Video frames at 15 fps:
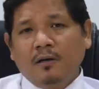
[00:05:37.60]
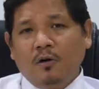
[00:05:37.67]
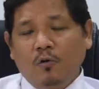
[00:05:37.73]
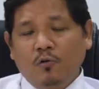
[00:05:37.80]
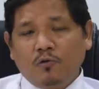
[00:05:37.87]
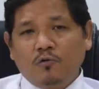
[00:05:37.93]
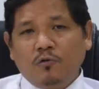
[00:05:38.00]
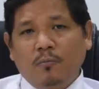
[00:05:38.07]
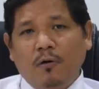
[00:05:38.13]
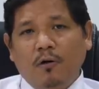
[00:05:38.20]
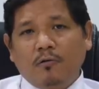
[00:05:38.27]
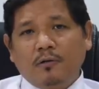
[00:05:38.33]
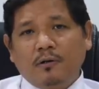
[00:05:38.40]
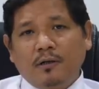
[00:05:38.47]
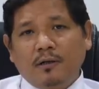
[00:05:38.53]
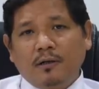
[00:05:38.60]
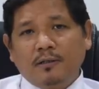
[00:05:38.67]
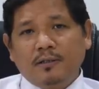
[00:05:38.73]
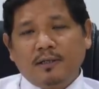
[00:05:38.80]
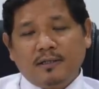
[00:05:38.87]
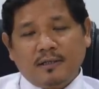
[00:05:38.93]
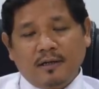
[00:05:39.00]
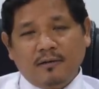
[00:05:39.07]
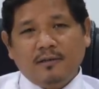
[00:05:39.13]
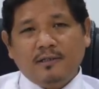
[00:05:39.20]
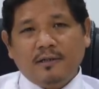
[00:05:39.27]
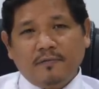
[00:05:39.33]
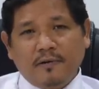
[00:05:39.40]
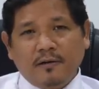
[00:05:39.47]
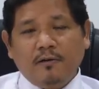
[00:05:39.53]
close to about 600,
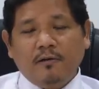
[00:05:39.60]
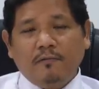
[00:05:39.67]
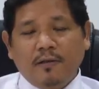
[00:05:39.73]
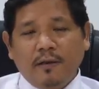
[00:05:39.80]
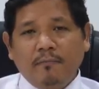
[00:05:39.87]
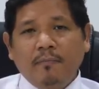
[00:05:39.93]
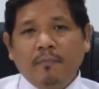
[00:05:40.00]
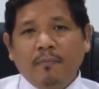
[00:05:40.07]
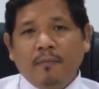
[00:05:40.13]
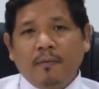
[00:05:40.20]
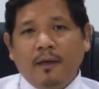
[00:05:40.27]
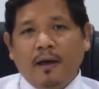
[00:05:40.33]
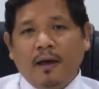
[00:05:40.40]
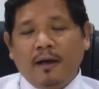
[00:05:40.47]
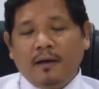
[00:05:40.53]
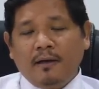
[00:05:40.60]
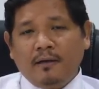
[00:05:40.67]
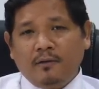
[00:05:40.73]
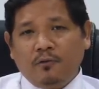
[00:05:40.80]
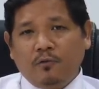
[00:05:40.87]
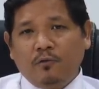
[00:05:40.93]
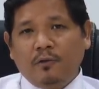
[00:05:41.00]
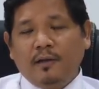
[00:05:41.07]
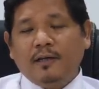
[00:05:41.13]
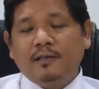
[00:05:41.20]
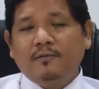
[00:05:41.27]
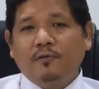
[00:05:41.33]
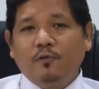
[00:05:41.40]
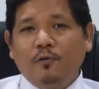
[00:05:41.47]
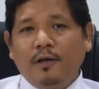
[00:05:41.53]
700 of them. And through the next
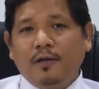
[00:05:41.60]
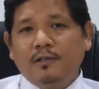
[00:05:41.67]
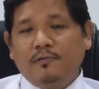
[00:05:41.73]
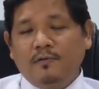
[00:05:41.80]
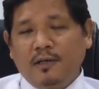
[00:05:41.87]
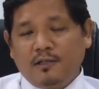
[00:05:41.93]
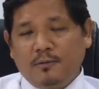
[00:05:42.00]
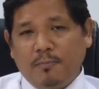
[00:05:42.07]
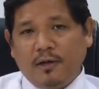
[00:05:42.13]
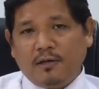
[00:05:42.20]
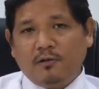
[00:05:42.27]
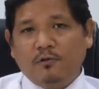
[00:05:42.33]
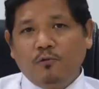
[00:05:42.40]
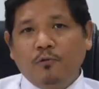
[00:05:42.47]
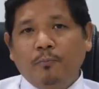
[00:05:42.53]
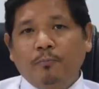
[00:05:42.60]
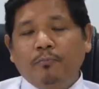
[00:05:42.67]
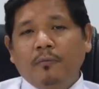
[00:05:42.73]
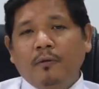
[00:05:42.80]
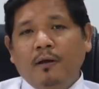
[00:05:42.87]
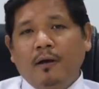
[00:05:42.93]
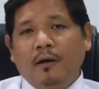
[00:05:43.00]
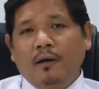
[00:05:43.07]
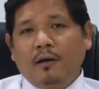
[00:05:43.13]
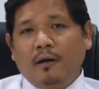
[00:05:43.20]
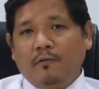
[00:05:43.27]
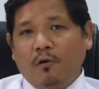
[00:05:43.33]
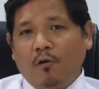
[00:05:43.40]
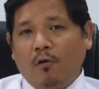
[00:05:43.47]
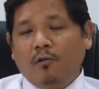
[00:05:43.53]
few days, we expect to
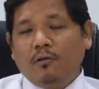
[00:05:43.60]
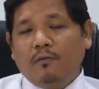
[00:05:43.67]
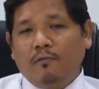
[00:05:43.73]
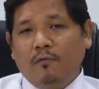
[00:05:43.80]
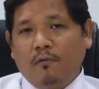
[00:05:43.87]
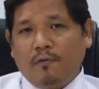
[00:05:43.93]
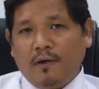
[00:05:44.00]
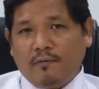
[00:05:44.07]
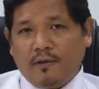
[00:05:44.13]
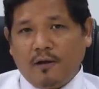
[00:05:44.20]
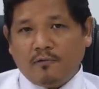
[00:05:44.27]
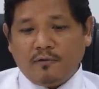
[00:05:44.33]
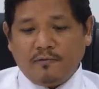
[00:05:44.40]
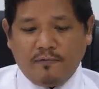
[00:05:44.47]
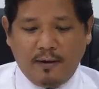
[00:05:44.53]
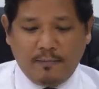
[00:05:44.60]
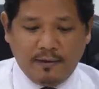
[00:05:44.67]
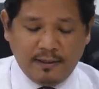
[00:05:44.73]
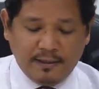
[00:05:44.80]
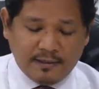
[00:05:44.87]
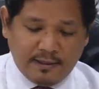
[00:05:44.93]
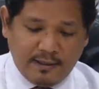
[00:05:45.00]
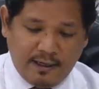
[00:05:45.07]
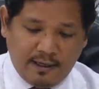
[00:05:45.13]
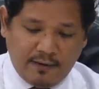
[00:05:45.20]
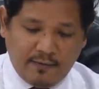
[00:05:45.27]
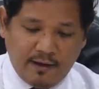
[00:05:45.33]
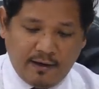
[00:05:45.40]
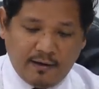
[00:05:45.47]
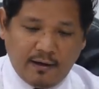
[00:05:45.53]
cover all the 4,000-5,000 families that are
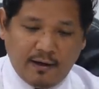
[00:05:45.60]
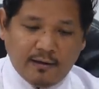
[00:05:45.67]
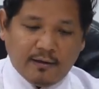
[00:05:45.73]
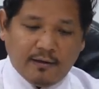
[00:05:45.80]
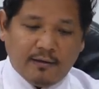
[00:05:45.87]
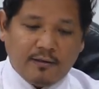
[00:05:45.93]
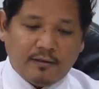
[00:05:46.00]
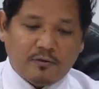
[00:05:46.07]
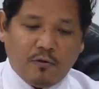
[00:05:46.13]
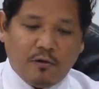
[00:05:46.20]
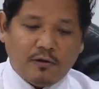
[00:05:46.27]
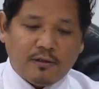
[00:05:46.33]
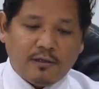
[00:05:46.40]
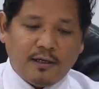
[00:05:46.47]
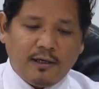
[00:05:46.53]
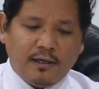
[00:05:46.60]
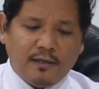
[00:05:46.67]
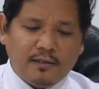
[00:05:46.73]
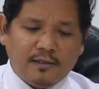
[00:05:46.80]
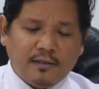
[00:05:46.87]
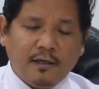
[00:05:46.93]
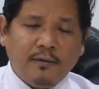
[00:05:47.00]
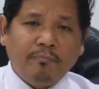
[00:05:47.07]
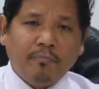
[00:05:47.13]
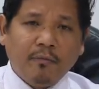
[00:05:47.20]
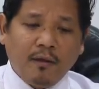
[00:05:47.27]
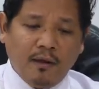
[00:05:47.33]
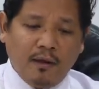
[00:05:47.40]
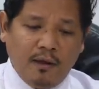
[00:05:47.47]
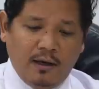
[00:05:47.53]
there under this quarantine. And
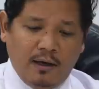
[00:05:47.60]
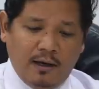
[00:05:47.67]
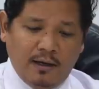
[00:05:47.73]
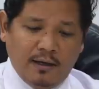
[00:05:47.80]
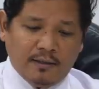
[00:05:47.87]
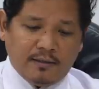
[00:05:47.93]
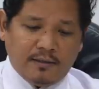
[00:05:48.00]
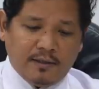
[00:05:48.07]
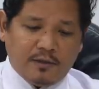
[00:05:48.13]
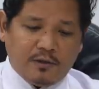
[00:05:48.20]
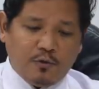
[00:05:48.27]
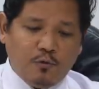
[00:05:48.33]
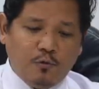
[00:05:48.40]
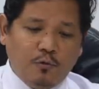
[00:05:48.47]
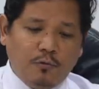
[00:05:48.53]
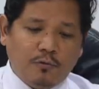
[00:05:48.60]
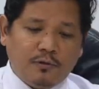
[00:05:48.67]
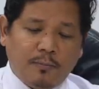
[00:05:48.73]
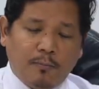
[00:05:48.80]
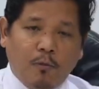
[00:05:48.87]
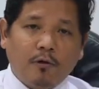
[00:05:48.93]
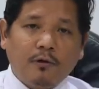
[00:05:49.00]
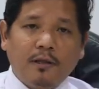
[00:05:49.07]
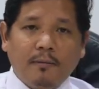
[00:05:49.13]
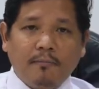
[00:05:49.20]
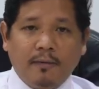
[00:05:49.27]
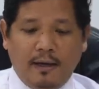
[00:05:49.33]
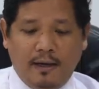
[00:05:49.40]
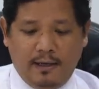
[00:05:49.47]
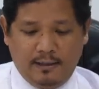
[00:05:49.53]
it's just to support
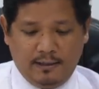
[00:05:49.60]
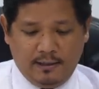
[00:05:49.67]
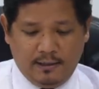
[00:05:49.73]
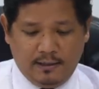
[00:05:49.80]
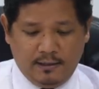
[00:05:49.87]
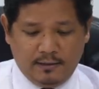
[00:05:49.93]
them and